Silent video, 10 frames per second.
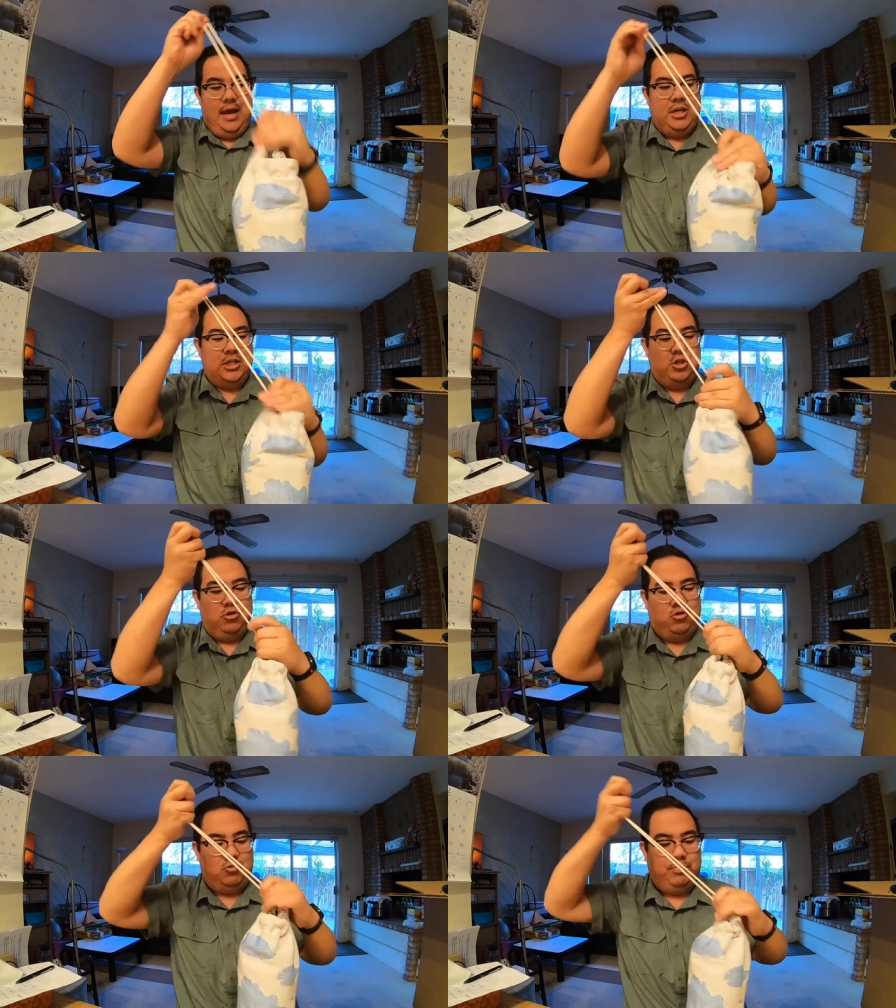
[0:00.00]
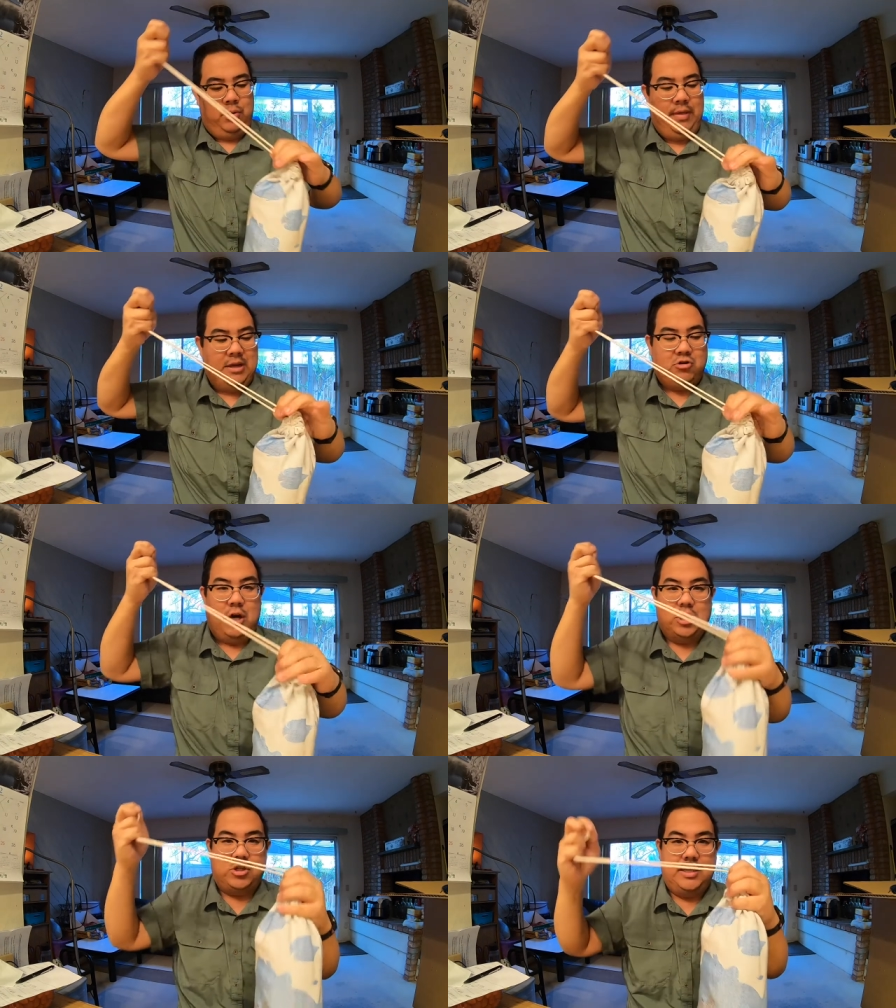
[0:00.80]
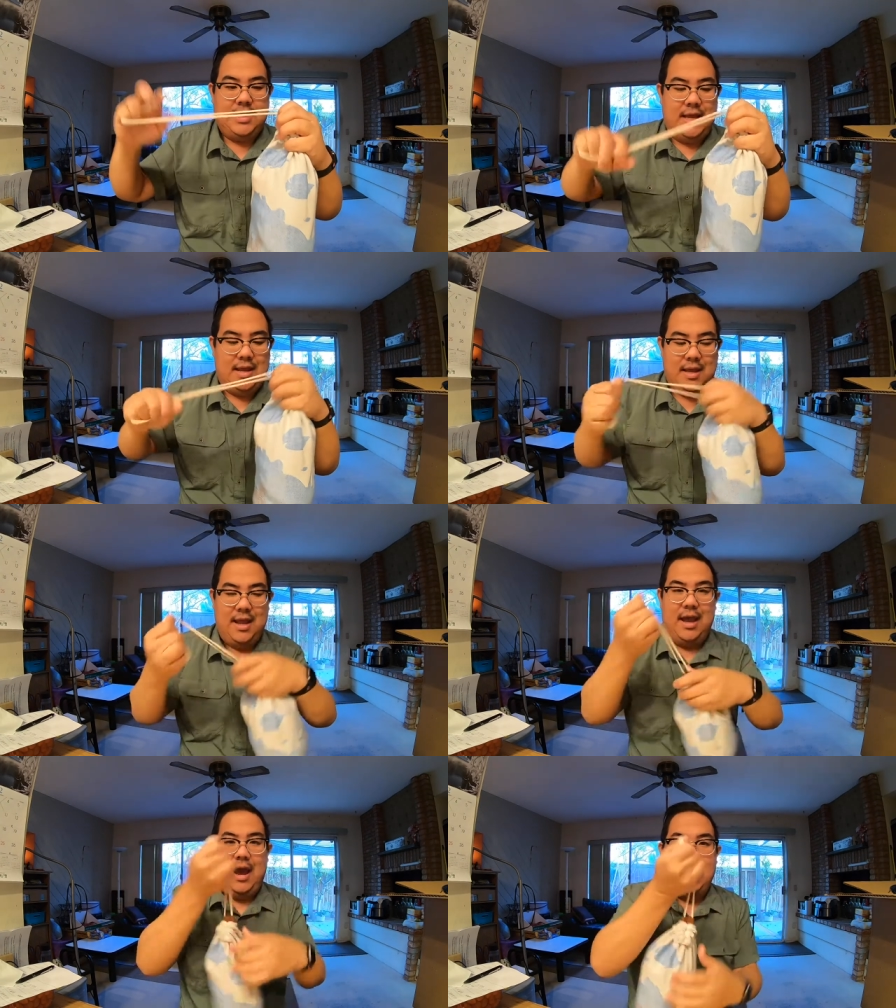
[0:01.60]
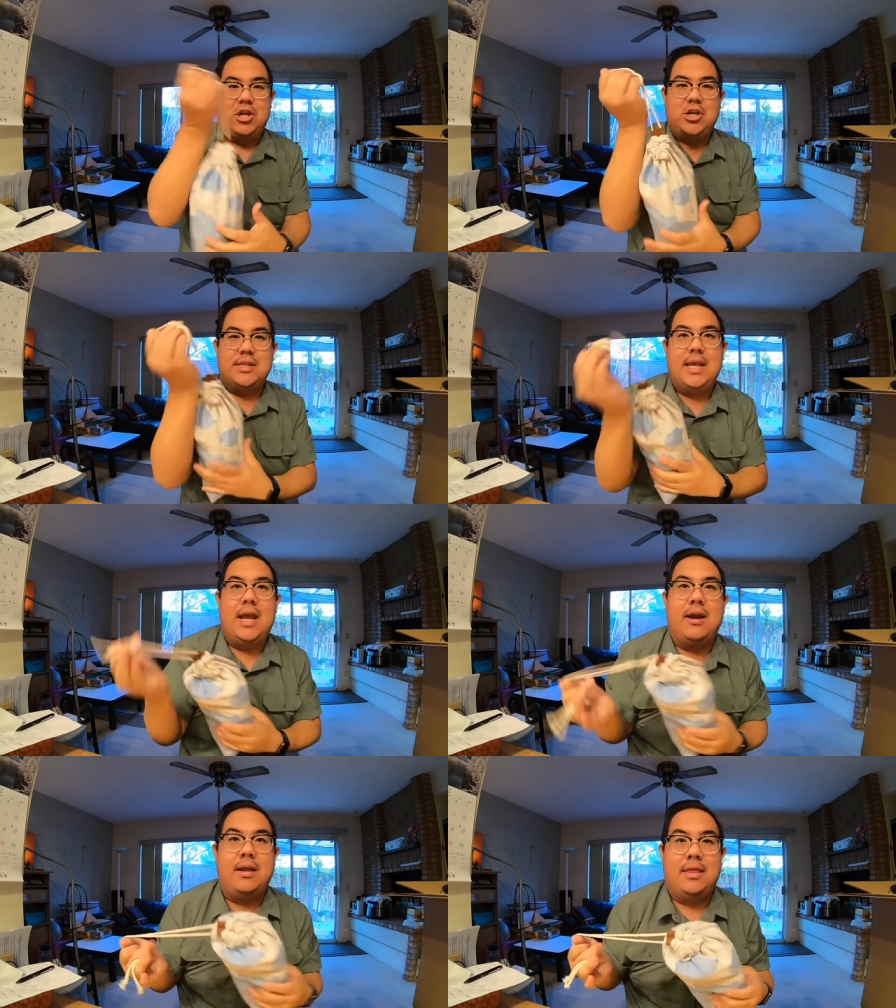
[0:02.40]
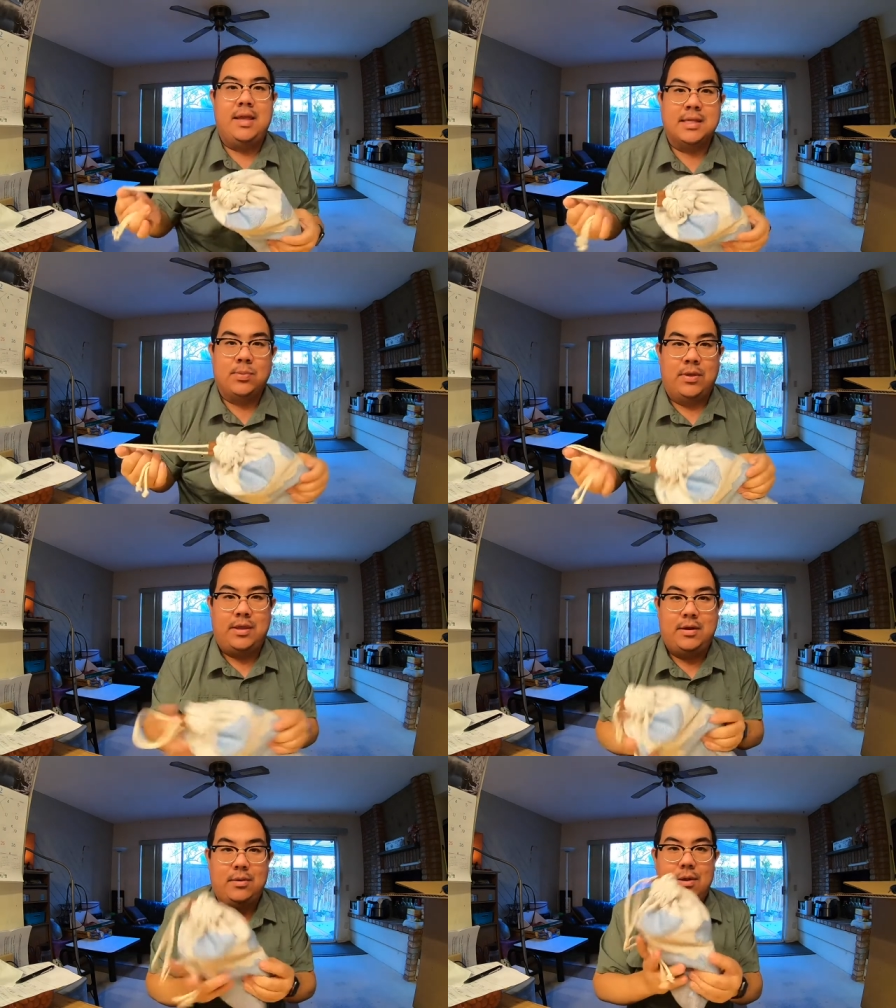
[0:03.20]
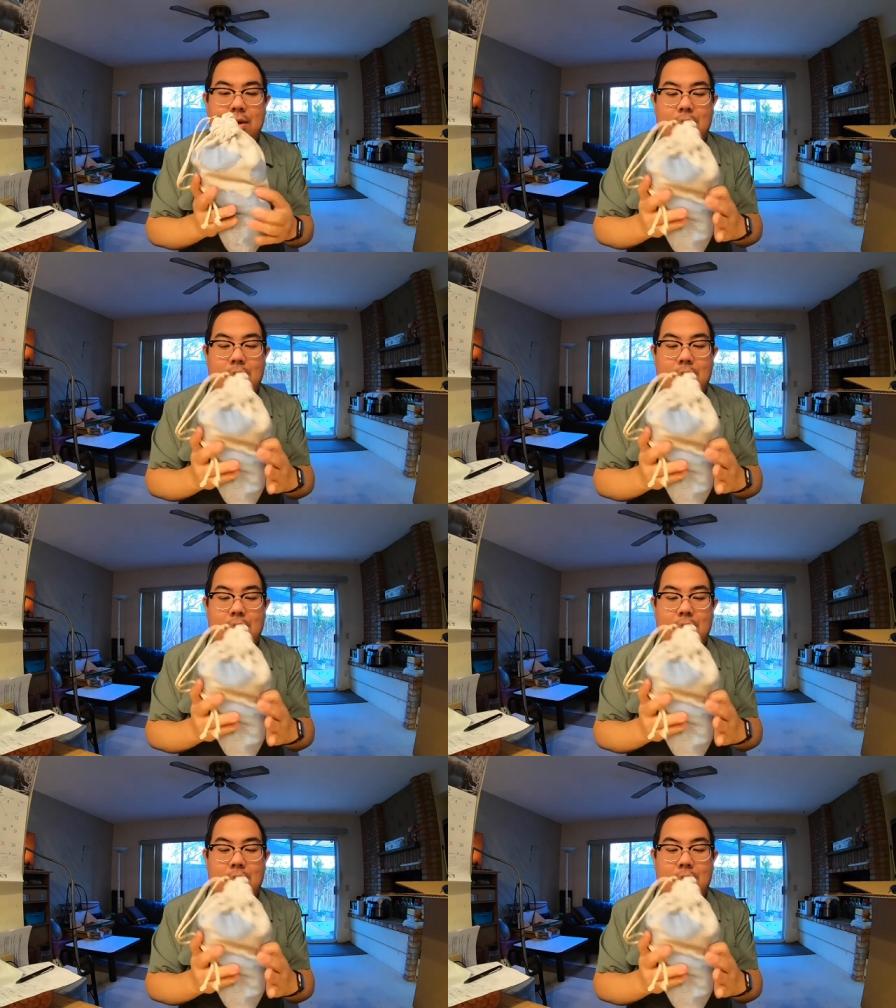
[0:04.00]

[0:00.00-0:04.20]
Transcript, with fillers: and just pull that drawstring tight and just carry this with you.